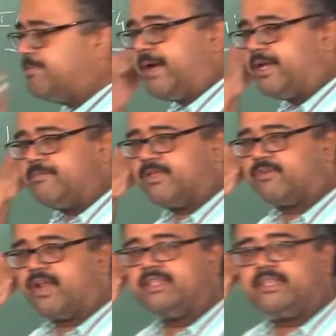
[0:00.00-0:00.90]
pattern base
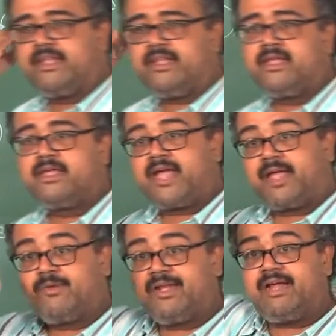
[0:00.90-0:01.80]
for I3,
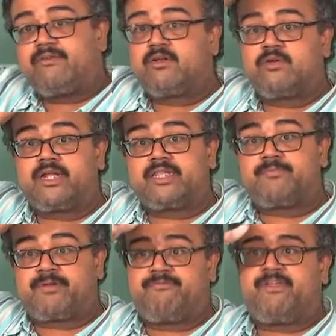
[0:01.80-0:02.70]
I only have to look at the
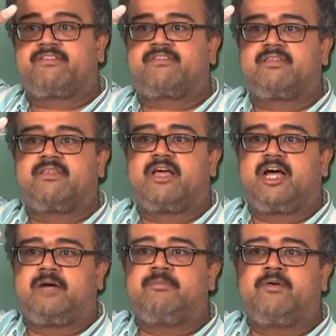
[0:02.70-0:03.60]
prefix
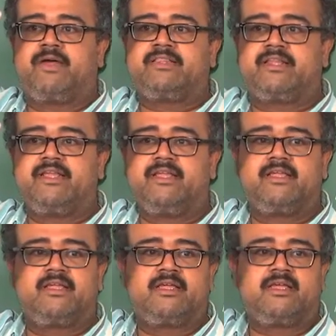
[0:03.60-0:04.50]
above I3,
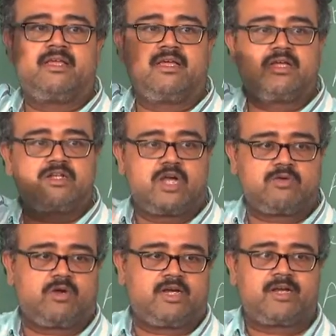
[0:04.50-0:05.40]

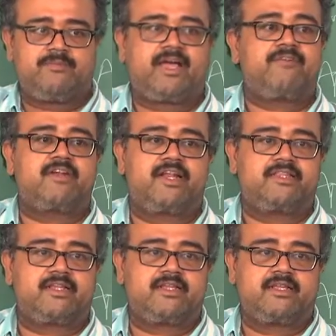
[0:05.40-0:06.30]
not what comes after
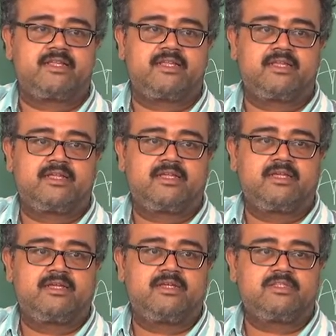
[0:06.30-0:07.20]
I3.
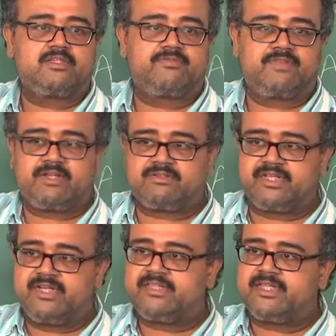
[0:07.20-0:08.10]
So if there was
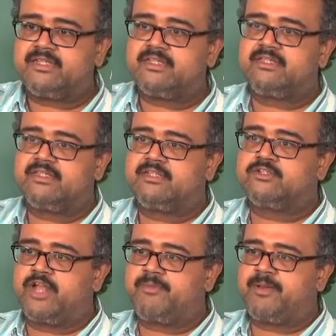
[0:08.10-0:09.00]
anything it
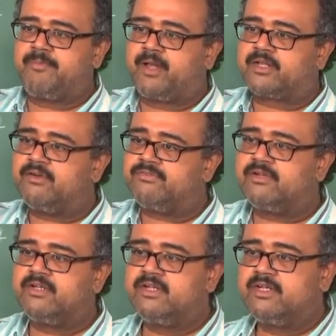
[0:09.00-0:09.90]
should have been part of,
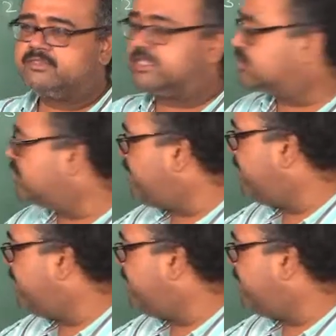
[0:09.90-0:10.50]
that should have